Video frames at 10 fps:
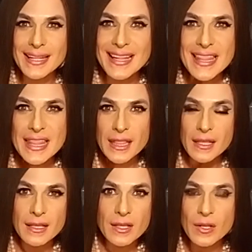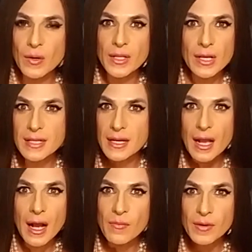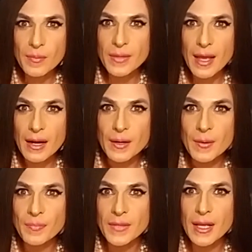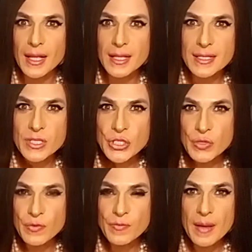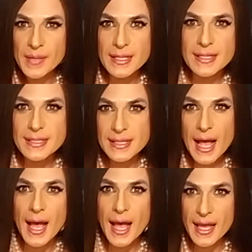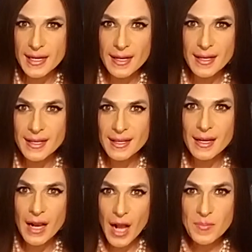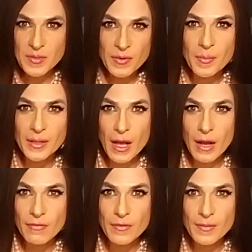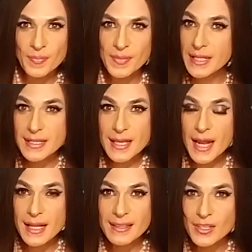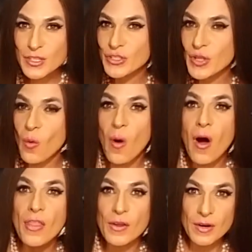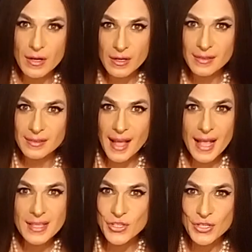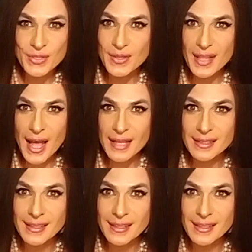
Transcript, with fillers: Mm, you know, it doesn't come from there. The true feminine side comes from love. That's it. There's no other answer to that.